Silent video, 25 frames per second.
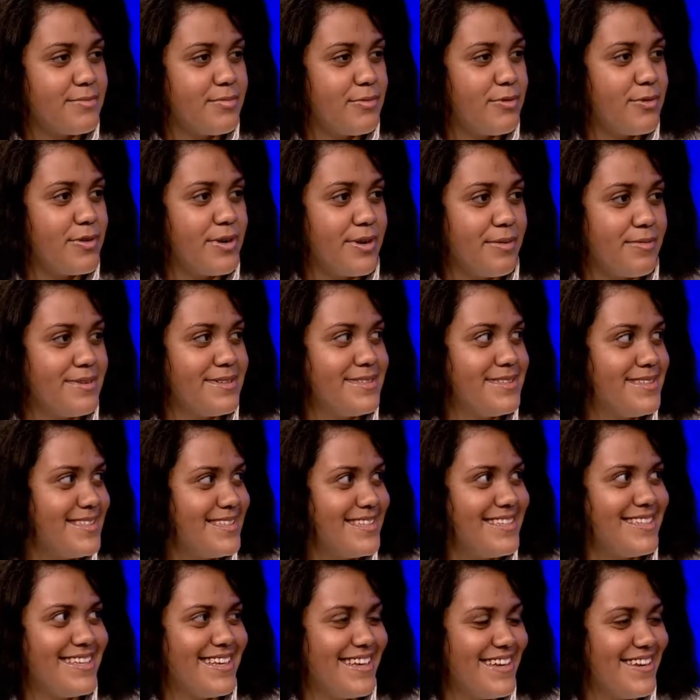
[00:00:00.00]
a program is
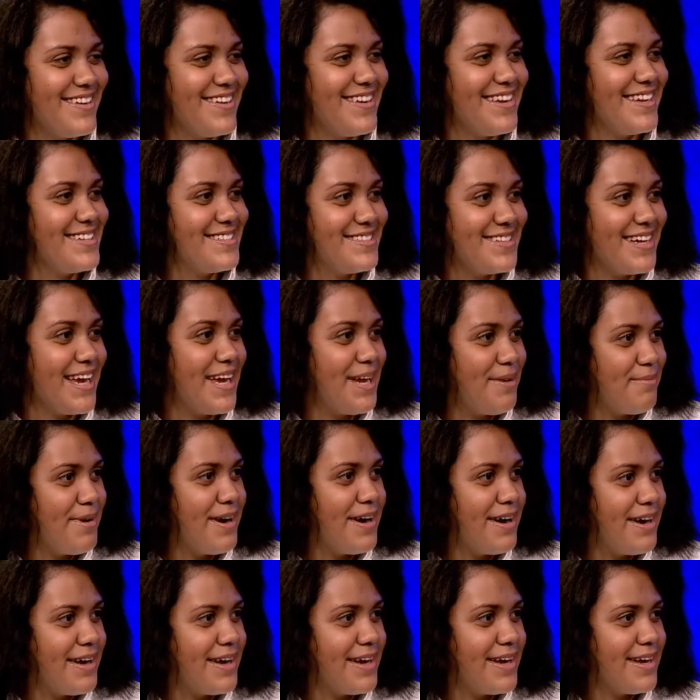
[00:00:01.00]
literally to aim
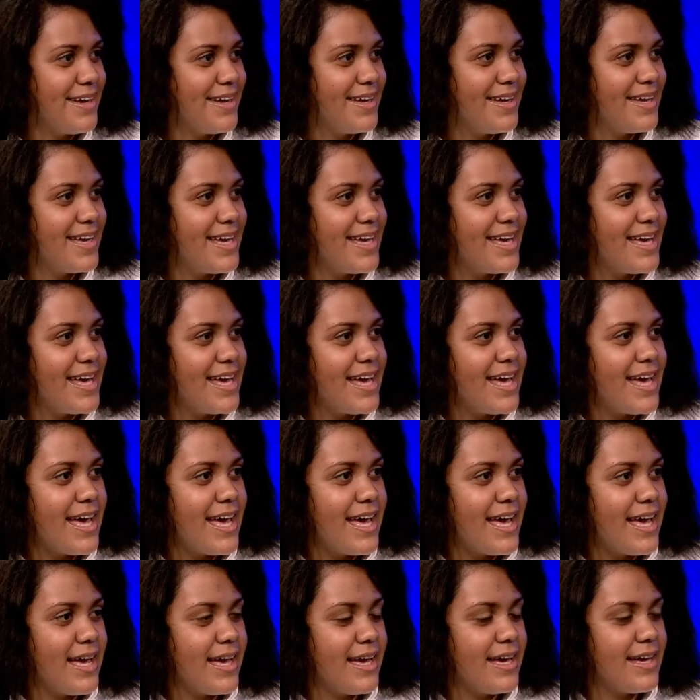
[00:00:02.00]
high.
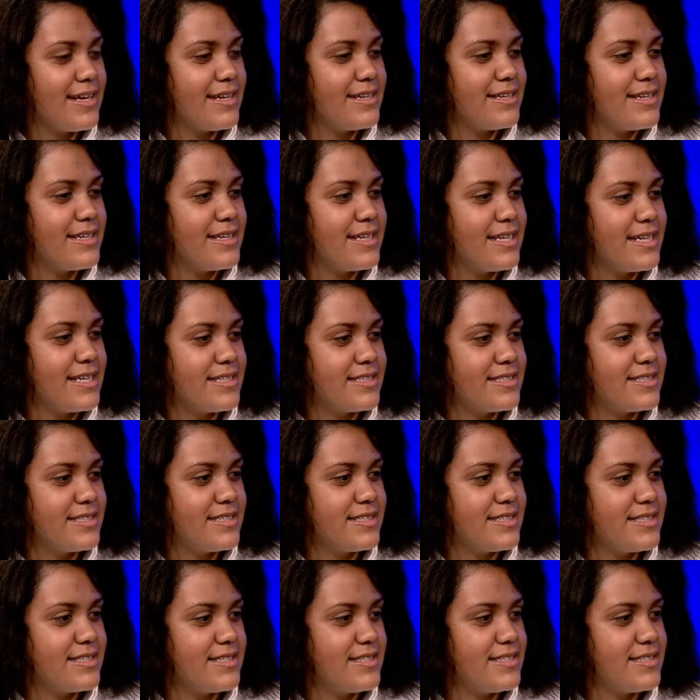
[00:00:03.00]
And
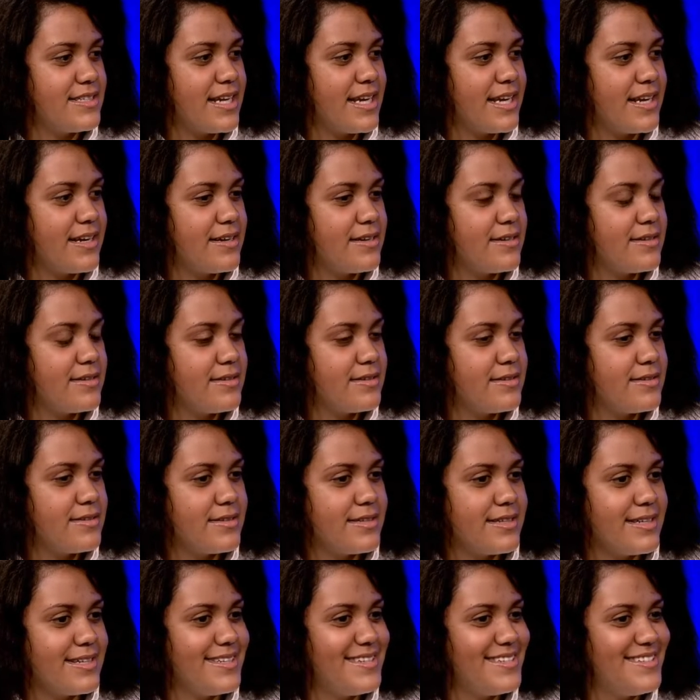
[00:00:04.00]
it's
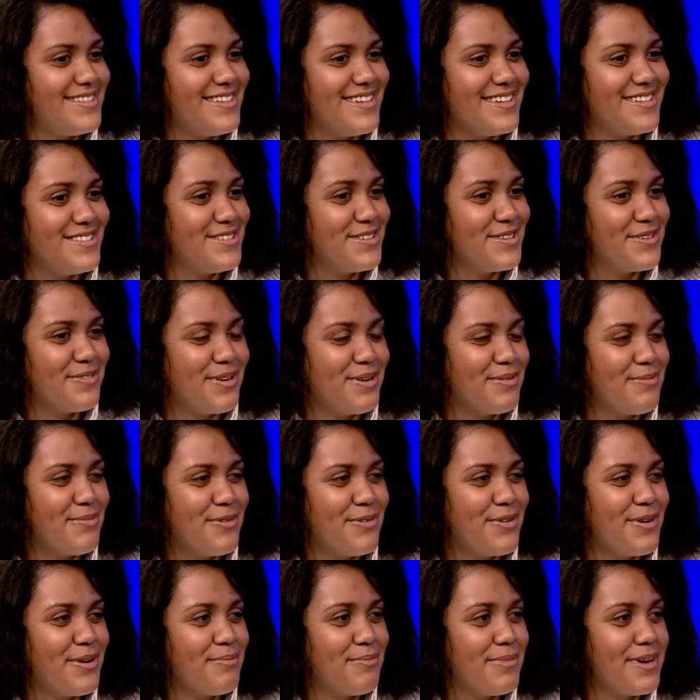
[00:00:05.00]
such a great
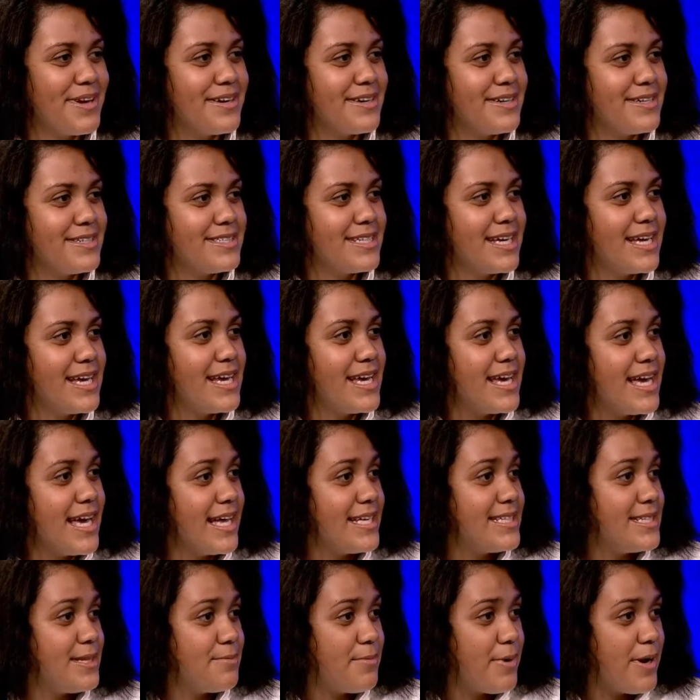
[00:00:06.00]
program because
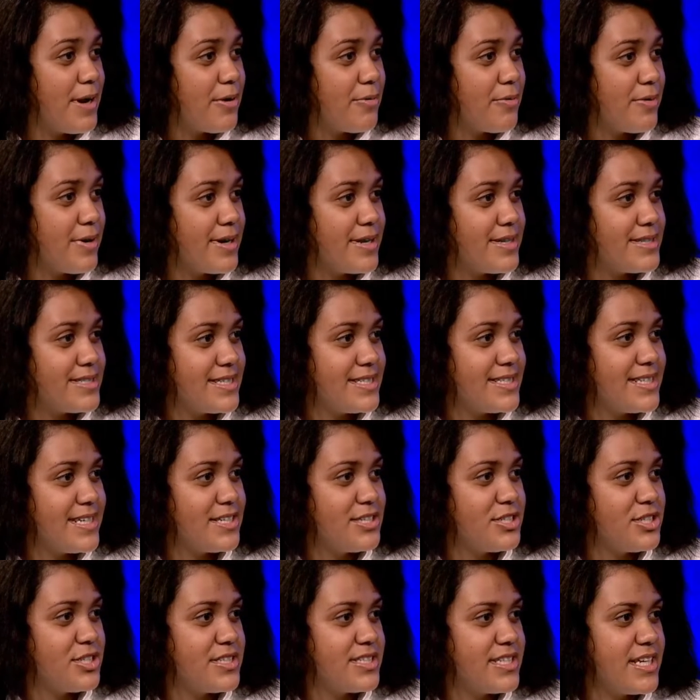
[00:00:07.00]
it's empowering us. It's
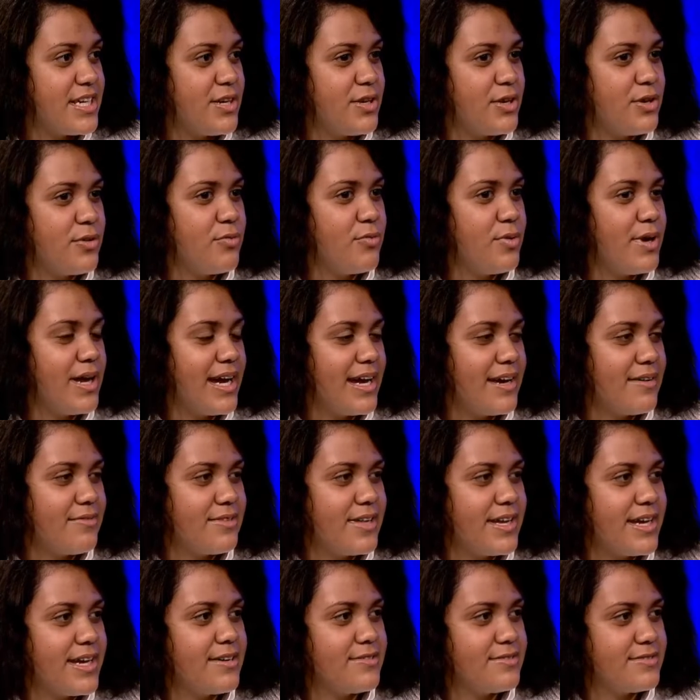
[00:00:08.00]
teaching us that, we have
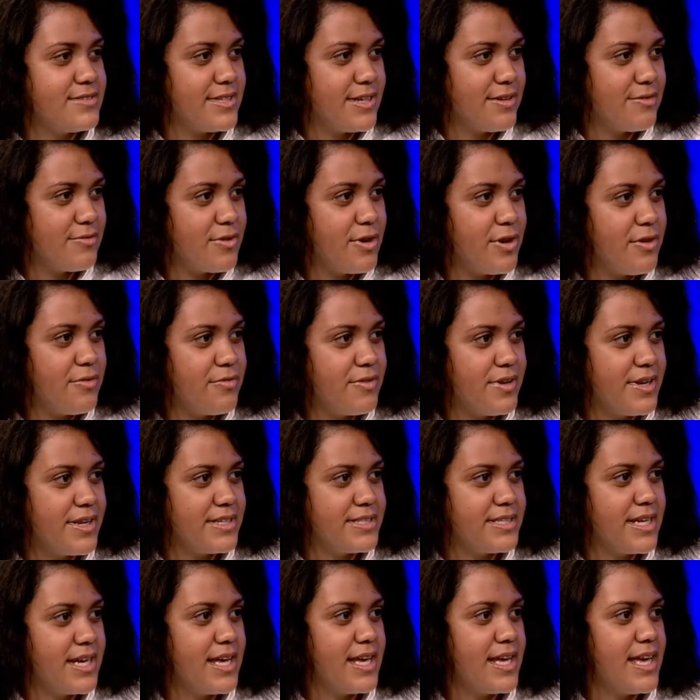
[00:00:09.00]
that
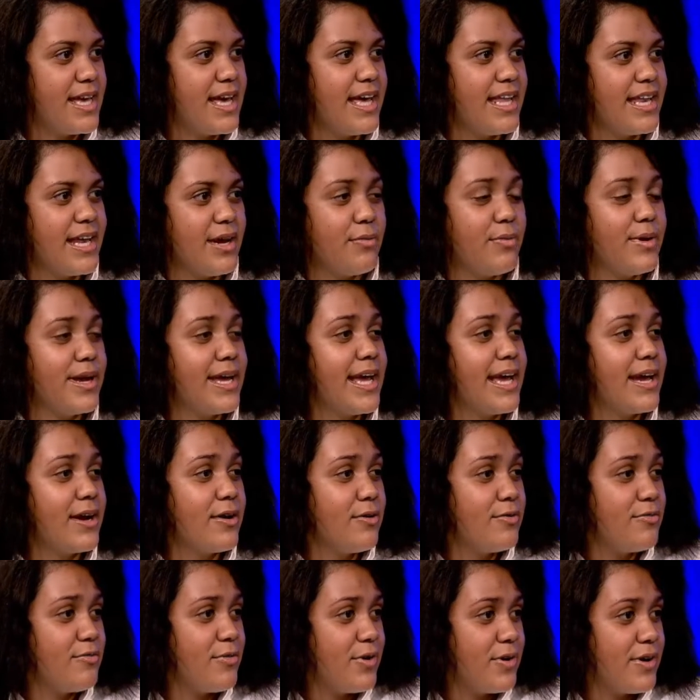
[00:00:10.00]
self-confidence and that we can
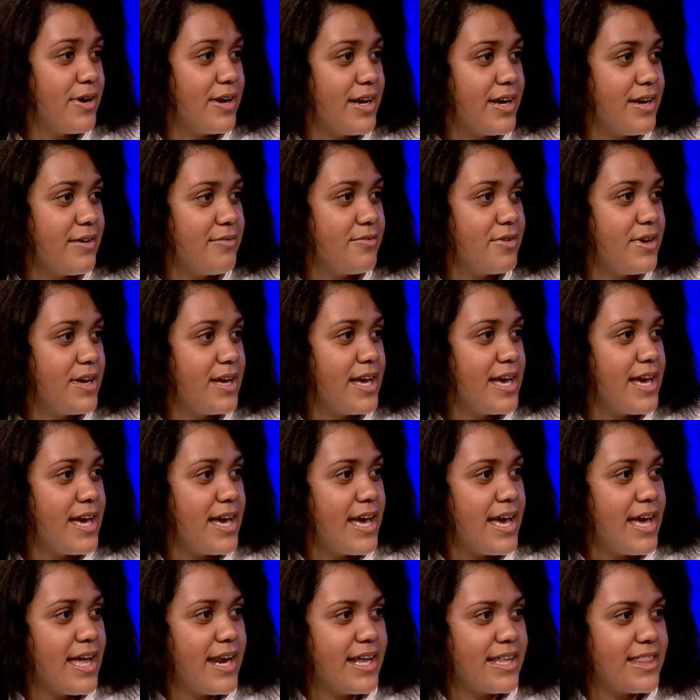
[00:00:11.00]
go far in life.
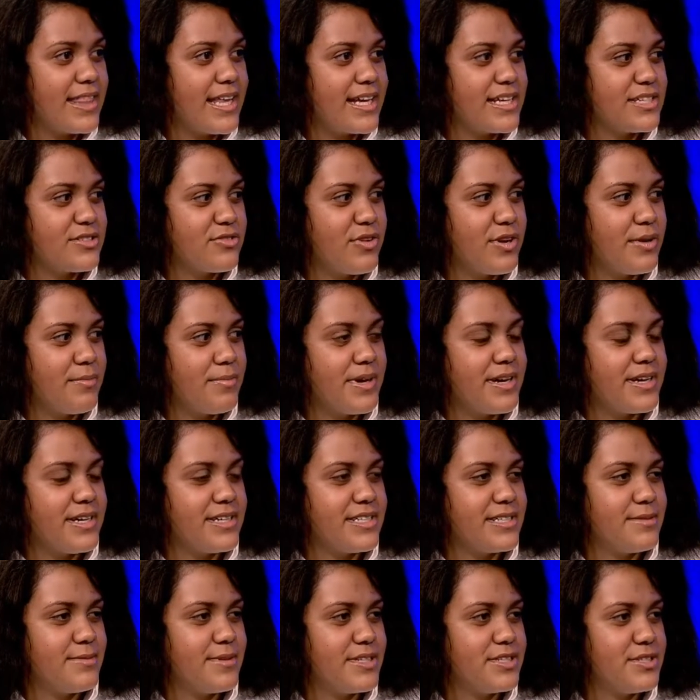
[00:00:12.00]
And I think it's great
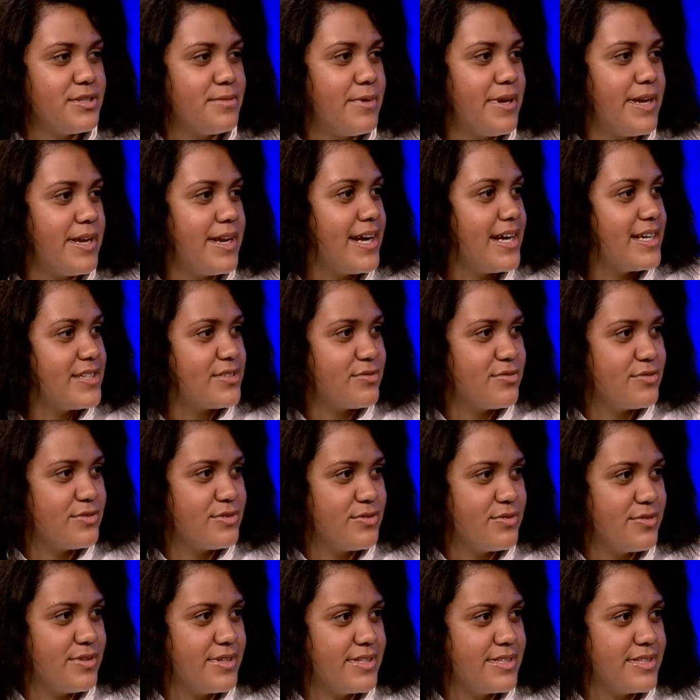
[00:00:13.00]
because especially being high school
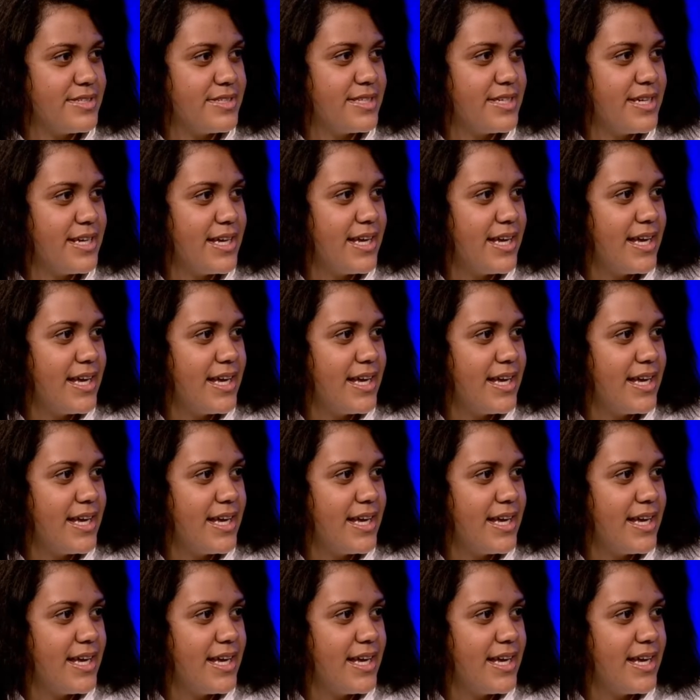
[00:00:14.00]
students